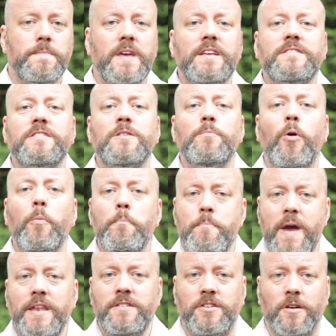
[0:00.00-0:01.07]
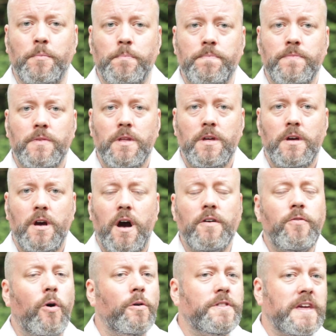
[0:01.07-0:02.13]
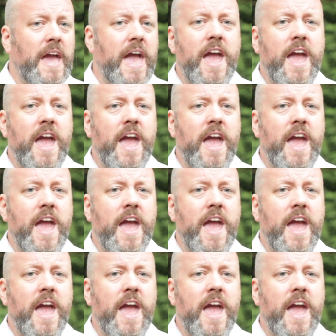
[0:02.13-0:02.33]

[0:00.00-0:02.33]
it's the momentum of all the